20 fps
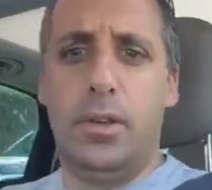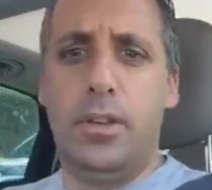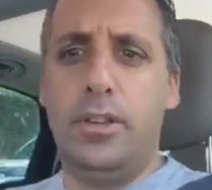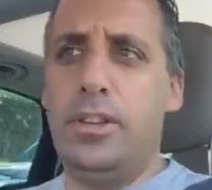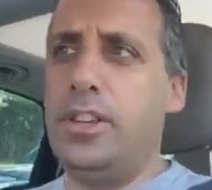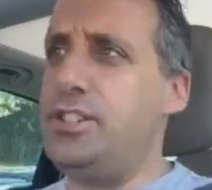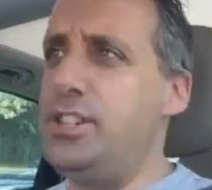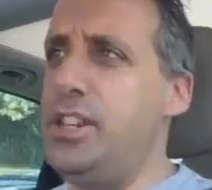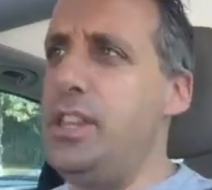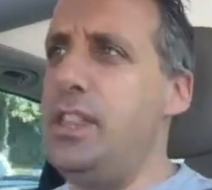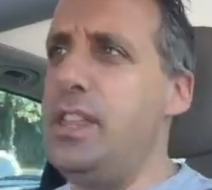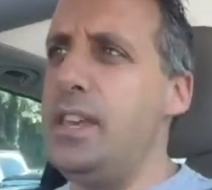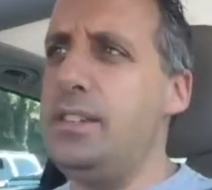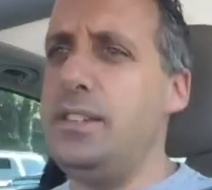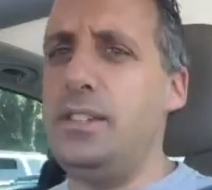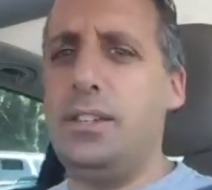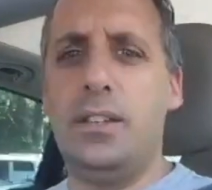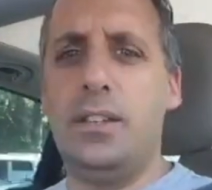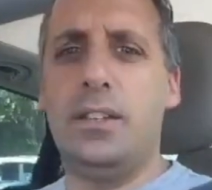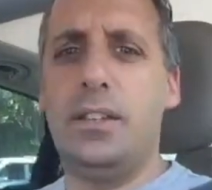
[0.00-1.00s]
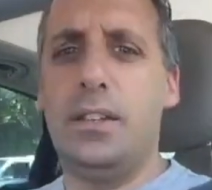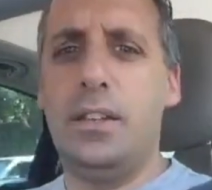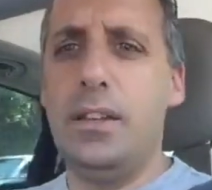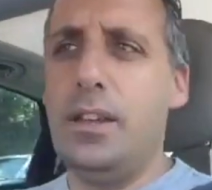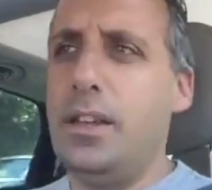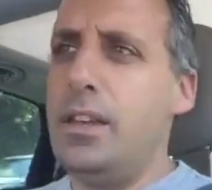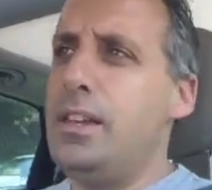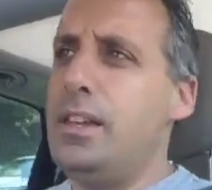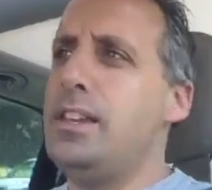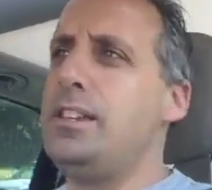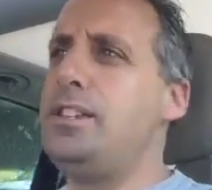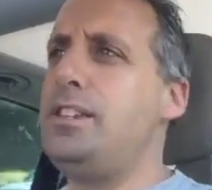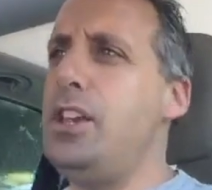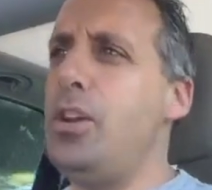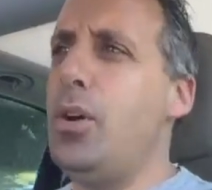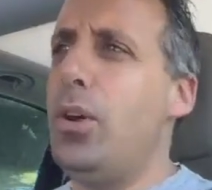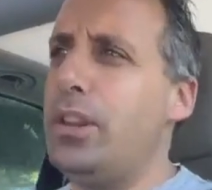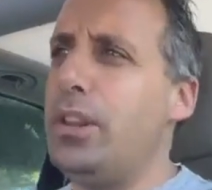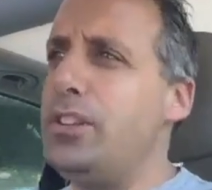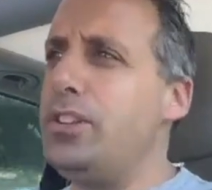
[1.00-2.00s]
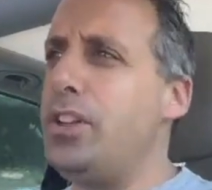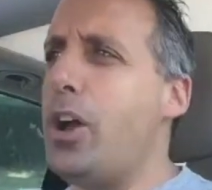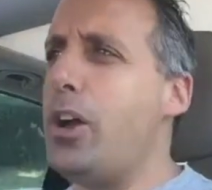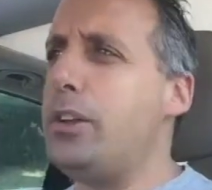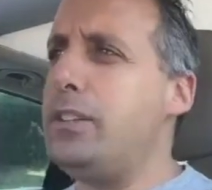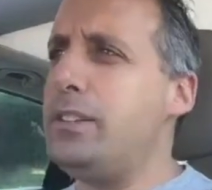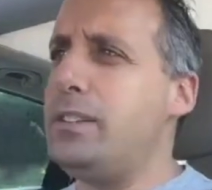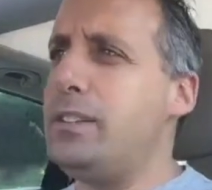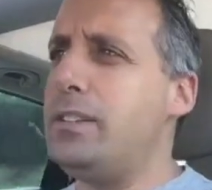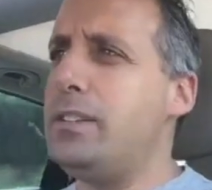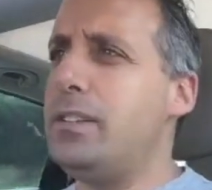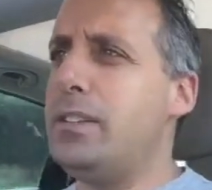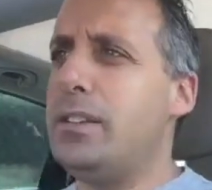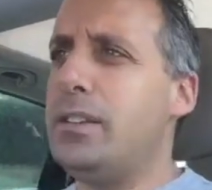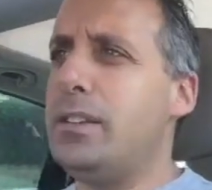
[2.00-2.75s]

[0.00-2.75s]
You see this? You see all these hearts?